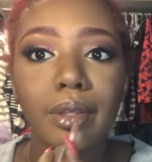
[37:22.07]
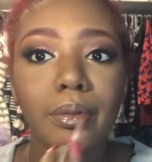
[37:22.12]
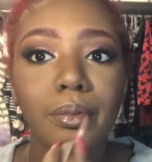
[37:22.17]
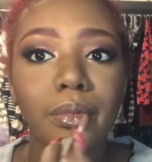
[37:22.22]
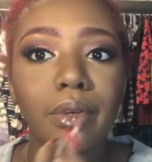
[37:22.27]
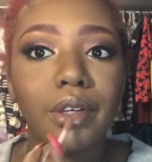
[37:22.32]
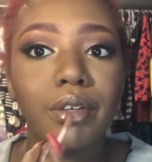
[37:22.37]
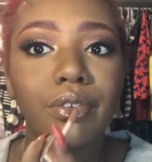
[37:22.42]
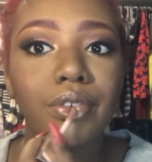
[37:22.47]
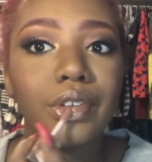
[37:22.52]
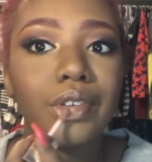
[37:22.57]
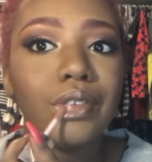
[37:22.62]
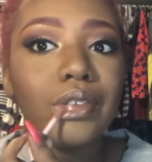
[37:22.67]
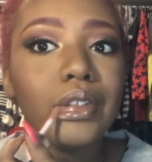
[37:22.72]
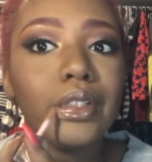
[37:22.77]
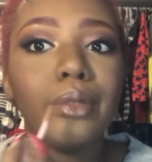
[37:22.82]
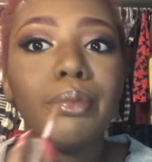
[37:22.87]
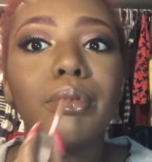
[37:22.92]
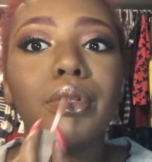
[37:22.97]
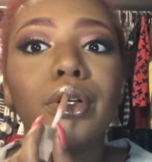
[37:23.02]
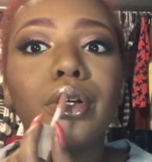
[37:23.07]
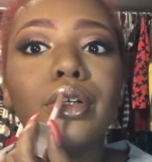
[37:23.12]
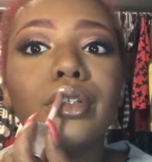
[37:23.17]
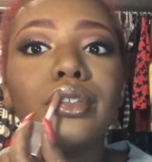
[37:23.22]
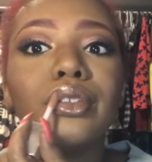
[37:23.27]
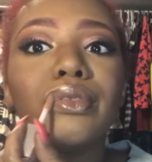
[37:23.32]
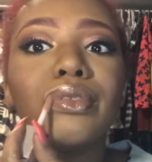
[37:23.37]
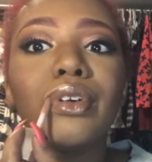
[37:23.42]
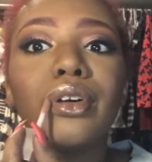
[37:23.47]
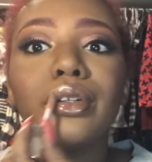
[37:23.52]
My favorite lip gloss
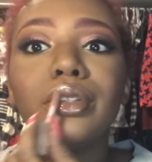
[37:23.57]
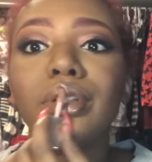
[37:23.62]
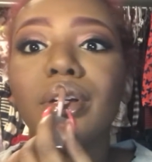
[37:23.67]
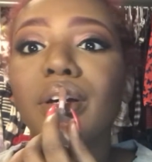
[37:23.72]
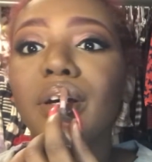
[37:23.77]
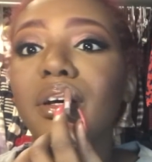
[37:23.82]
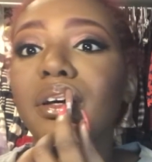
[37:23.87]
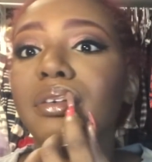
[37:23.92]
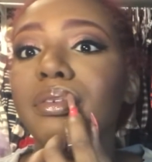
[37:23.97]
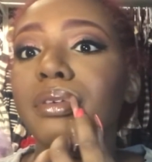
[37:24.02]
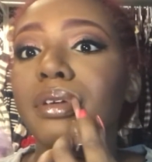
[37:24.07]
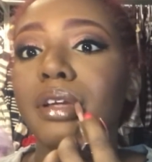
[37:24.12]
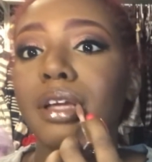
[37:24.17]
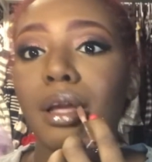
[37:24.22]
of all time.